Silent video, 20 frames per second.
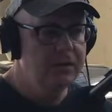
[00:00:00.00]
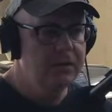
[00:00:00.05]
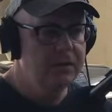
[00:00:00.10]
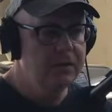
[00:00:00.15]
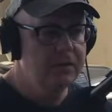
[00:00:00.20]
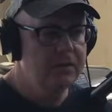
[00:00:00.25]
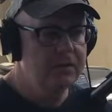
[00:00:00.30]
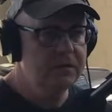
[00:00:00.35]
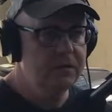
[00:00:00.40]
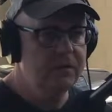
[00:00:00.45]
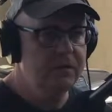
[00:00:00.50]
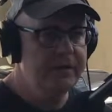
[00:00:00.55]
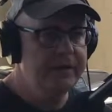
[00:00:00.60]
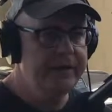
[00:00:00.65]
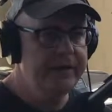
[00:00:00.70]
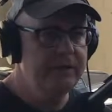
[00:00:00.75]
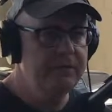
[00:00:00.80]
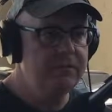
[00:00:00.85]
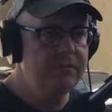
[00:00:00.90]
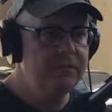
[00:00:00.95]
So
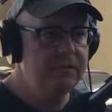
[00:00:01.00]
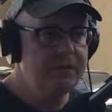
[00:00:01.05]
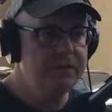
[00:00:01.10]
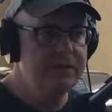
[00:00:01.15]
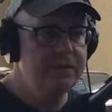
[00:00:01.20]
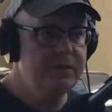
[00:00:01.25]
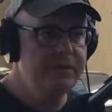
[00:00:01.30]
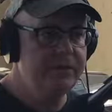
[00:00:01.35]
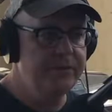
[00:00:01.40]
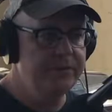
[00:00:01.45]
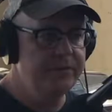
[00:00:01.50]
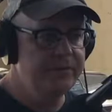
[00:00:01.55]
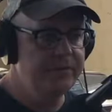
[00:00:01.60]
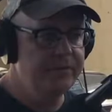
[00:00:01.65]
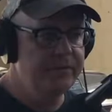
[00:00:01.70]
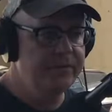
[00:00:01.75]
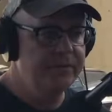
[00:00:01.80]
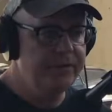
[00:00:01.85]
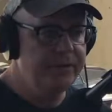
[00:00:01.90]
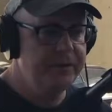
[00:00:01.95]
they continued
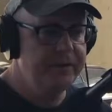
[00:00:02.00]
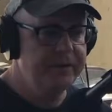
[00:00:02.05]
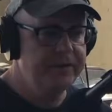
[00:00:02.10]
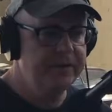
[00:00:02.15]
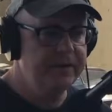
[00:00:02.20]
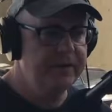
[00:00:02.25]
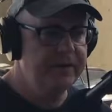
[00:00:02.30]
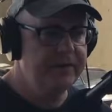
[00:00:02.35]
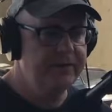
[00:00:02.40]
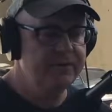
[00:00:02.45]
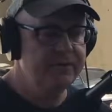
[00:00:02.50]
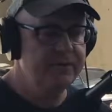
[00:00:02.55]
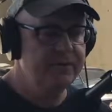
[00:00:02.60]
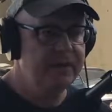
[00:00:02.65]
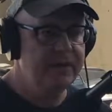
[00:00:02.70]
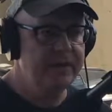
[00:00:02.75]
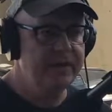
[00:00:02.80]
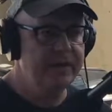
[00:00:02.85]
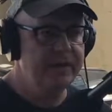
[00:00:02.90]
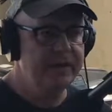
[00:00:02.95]
for a few years after
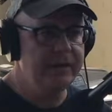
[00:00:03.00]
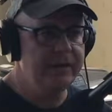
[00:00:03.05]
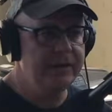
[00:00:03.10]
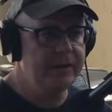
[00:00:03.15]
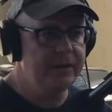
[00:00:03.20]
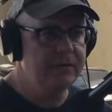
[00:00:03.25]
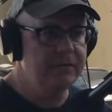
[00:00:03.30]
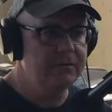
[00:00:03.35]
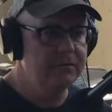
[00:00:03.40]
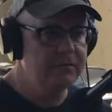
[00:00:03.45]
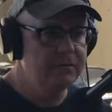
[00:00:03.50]
that, and then